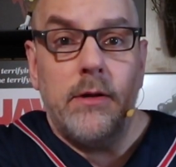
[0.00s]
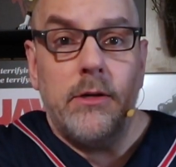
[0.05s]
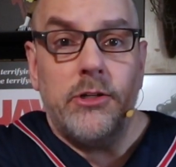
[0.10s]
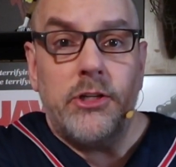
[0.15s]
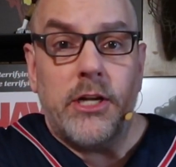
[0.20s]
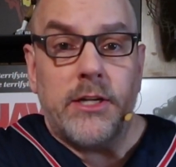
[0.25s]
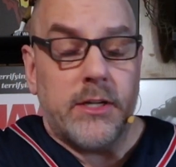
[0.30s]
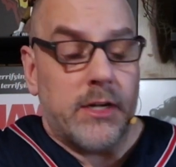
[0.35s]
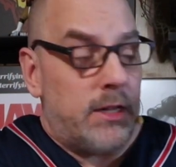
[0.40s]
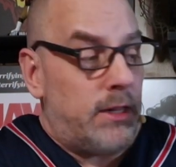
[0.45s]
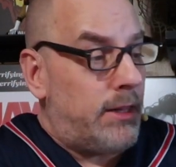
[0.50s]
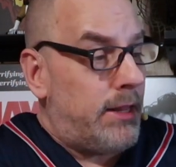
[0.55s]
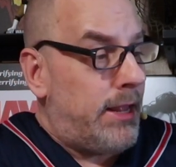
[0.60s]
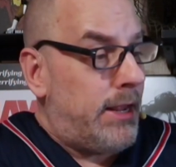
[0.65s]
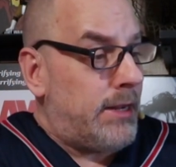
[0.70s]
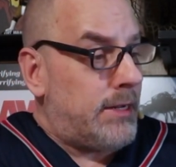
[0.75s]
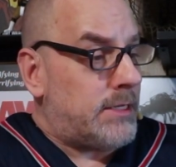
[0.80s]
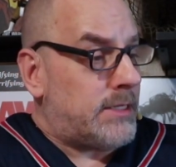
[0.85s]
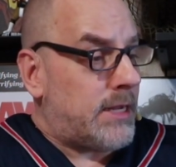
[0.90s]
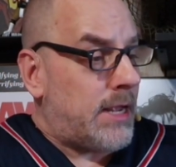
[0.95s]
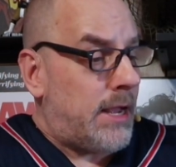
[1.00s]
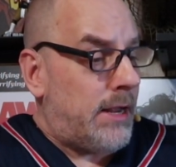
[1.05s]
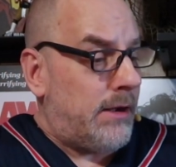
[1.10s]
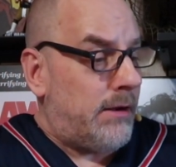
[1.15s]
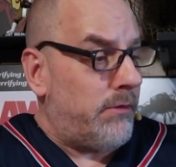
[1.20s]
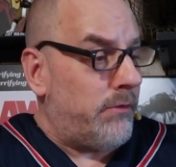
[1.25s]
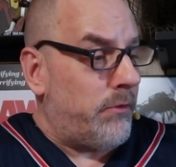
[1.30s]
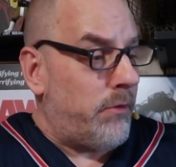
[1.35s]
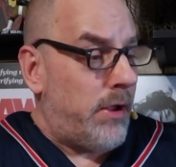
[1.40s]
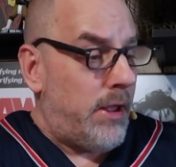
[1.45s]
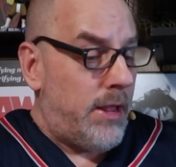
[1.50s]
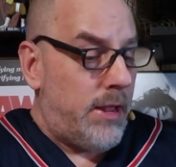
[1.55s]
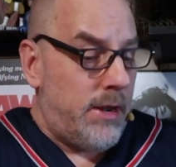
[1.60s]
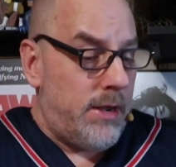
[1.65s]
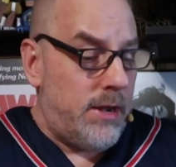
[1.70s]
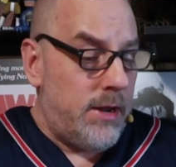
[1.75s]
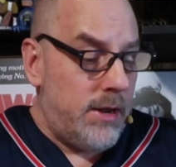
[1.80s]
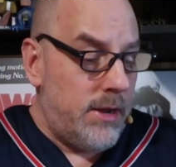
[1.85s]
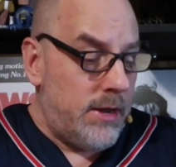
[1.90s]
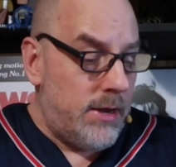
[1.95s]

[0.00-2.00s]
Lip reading: Jessica Lange is kind of red.